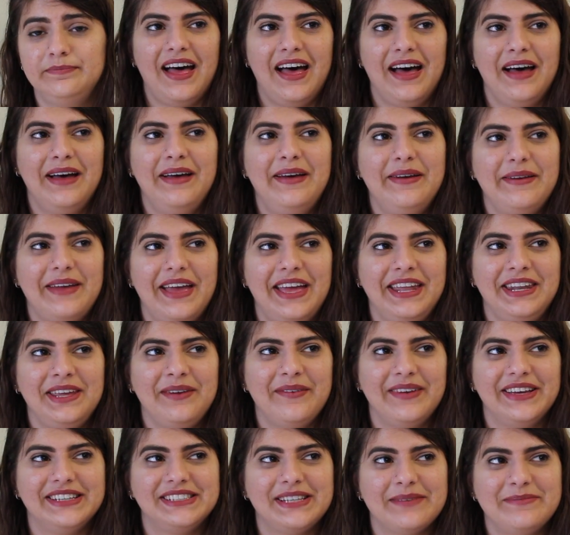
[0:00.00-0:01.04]

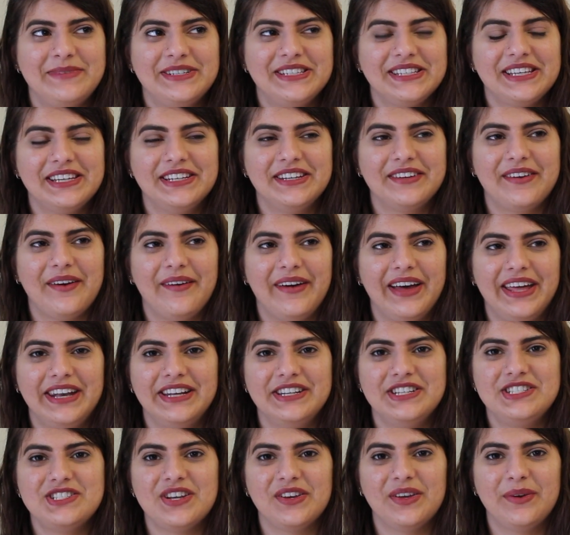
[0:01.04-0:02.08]
Anyways, I'm just gonna go ahead
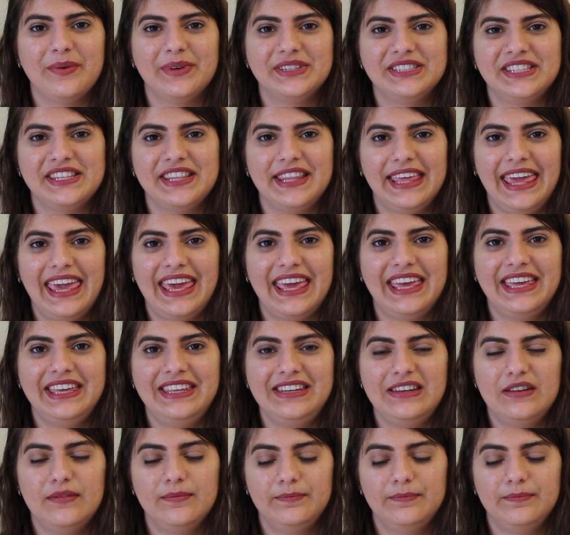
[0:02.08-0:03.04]
and show you what's in the kit.